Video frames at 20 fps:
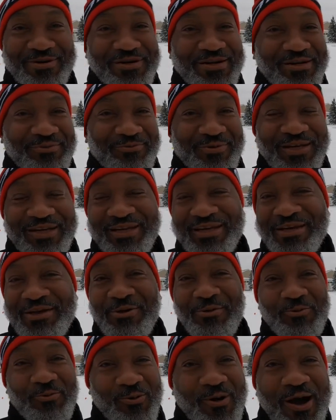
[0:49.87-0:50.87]
and we
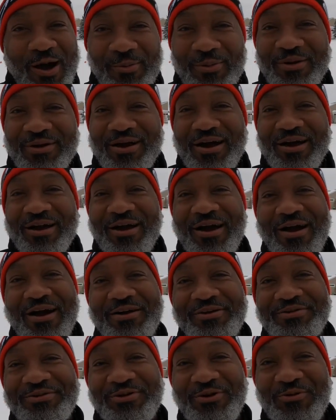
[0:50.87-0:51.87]
rub on our
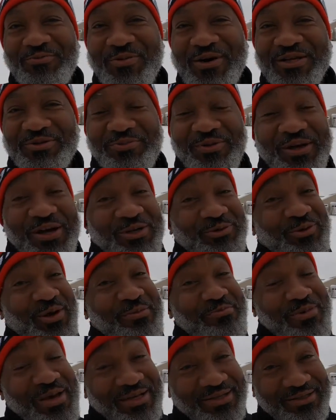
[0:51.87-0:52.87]
cars so much because we
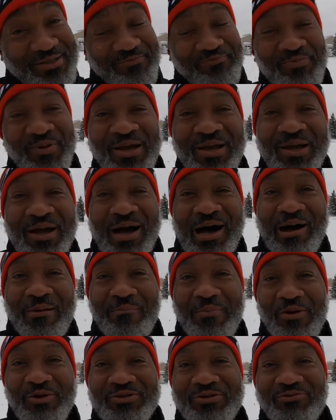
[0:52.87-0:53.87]
miss them uh,
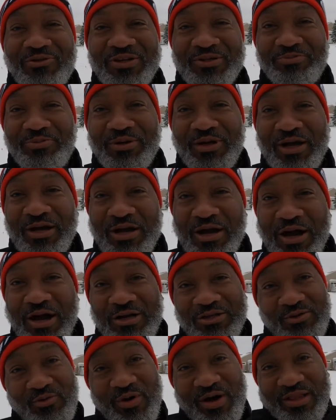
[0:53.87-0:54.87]
most of us put our
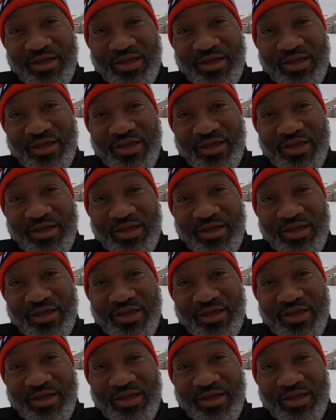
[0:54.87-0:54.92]
cars away.